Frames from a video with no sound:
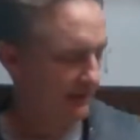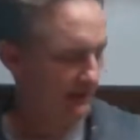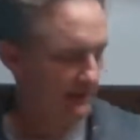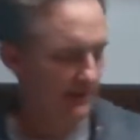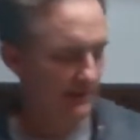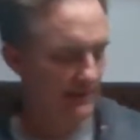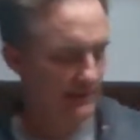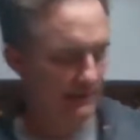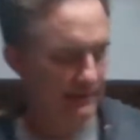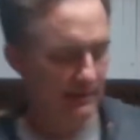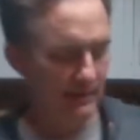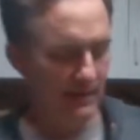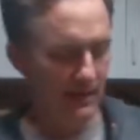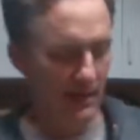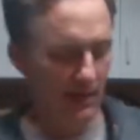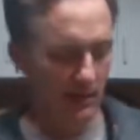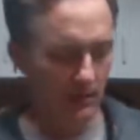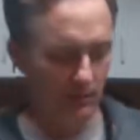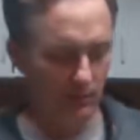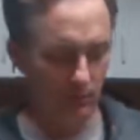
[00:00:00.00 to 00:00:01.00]
And the
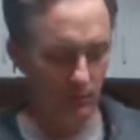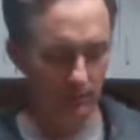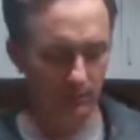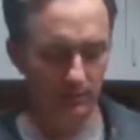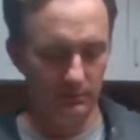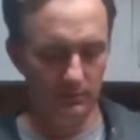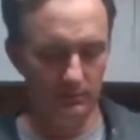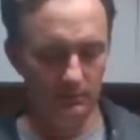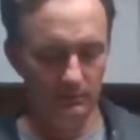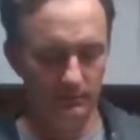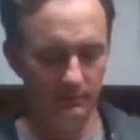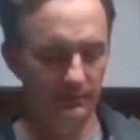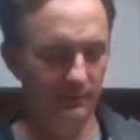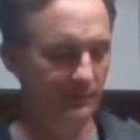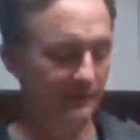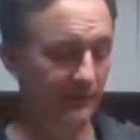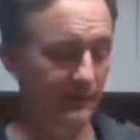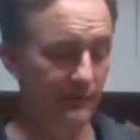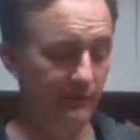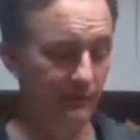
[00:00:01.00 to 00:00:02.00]
other one,
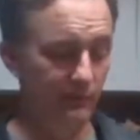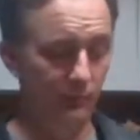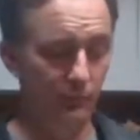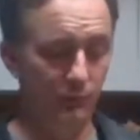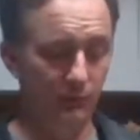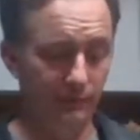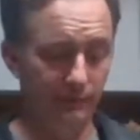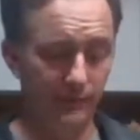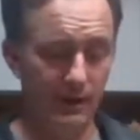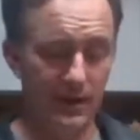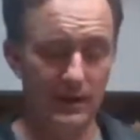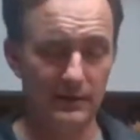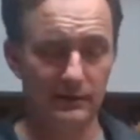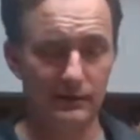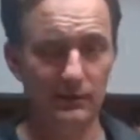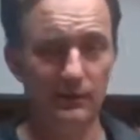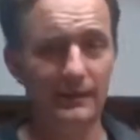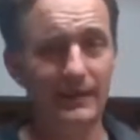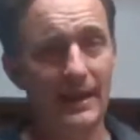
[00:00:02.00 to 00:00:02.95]
aside from refractor,